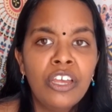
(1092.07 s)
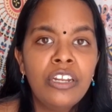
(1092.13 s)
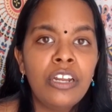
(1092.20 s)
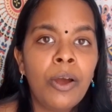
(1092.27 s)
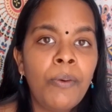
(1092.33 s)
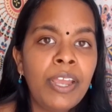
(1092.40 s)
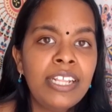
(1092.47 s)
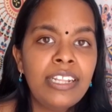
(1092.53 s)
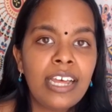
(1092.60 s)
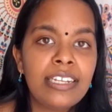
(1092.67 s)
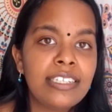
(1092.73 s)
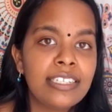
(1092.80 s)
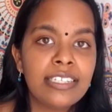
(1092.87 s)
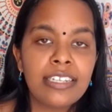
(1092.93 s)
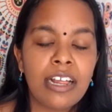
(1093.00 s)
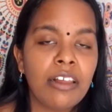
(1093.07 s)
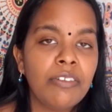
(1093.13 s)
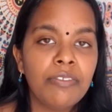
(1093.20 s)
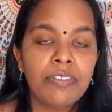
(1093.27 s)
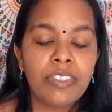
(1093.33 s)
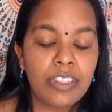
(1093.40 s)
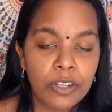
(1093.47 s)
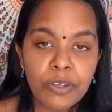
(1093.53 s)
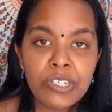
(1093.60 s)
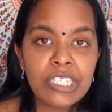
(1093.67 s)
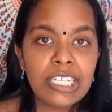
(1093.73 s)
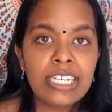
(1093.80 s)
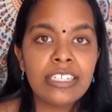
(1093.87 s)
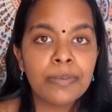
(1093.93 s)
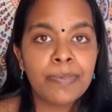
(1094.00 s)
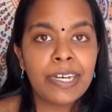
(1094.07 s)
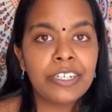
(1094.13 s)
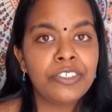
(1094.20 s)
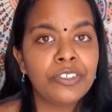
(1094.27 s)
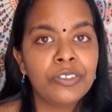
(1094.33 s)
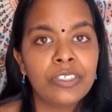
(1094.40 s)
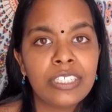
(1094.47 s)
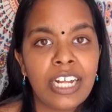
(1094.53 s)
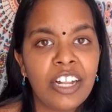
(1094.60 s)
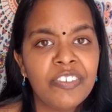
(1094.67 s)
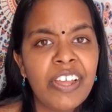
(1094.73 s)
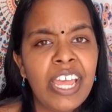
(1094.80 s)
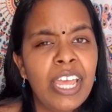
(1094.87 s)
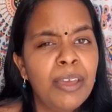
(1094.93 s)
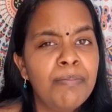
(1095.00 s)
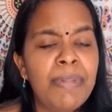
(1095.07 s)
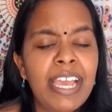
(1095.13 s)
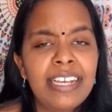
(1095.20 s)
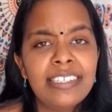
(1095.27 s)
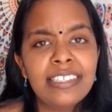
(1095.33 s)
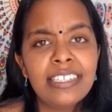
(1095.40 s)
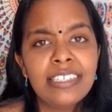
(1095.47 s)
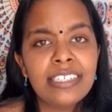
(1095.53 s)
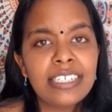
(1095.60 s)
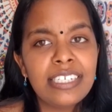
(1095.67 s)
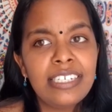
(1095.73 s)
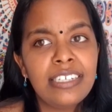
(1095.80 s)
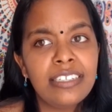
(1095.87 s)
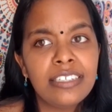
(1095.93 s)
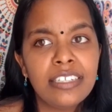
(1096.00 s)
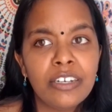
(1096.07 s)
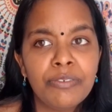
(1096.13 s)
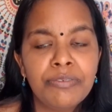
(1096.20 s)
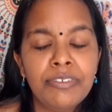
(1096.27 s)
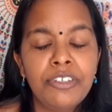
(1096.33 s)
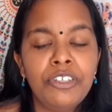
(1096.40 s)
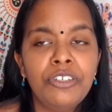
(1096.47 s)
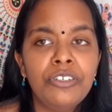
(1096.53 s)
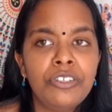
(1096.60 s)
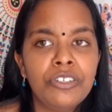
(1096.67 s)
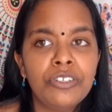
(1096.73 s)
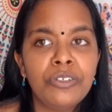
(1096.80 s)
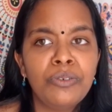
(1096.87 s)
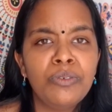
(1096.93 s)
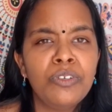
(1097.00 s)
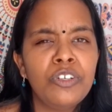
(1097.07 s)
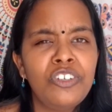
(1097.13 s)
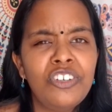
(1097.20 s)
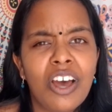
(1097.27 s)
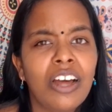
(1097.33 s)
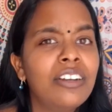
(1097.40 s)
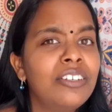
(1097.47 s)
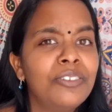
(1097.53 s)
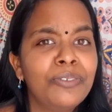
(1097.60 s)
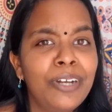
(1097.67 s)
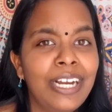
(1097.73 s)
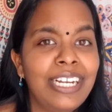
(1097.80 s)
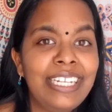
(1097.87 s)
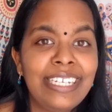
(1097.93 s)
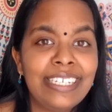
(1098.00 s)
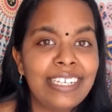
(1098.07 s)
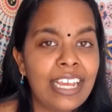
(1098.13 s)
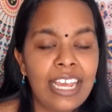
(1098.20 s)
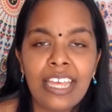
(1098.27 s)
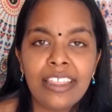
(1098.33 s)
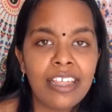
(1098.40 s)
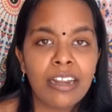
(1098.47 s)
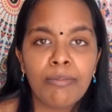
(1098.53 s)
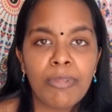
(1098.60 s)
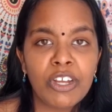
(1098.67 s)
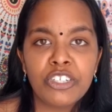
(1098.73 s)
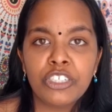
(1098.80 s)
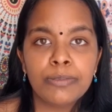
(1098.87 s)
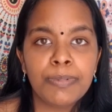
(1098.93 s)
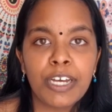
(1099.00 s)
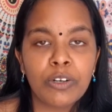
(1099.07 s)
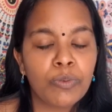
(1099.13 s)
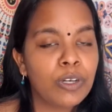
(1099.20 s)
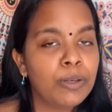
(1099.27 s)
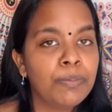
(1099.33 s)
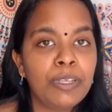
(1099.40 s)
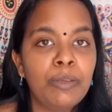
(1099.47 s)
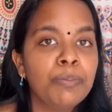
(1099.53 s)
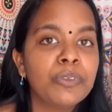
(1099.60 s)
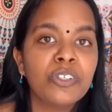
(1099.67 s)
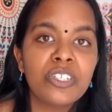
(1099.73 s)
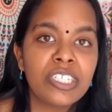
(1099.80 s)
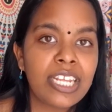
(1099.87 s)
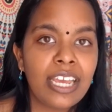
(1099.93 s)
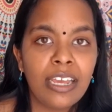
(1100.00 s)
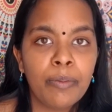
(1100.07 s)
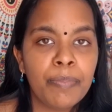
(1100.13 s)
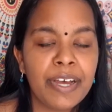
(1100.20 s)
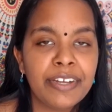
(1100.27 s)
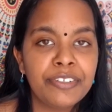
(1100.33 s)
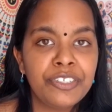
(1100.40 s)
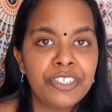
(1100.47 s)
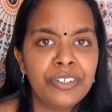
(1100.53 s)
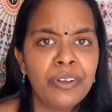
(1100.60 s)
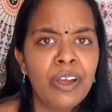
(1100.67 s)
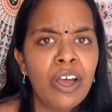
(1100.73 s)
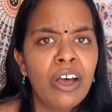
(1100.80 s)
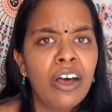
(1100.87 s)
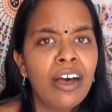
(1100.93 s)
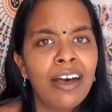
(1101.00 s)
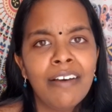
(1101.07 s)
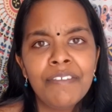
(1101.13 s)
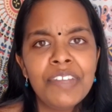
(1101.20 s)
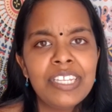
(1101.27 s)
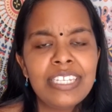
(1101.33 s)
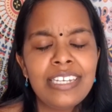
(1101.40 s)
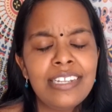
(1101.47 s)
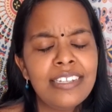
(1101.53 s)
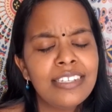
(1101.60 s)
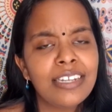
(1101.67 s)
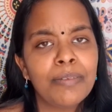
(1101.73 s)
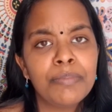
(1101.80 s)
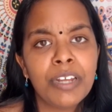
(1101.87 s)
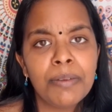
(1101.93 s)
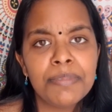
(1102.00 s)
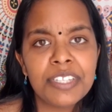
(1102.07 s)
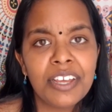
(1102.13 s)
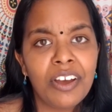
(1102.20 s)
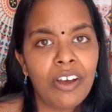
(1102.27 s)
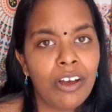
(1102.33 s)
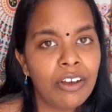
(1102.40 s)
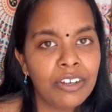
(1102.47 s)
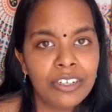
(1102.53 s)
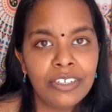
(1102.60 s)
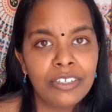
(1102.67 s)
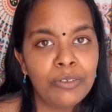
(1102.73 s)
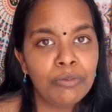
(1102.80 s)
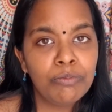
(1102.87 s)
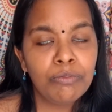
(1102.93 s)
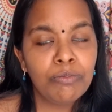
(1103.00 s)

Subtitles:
Knowing that self, those things about yourself, makes it easier for you to not really care that much about what people say about you. Obviously, sometimes there are good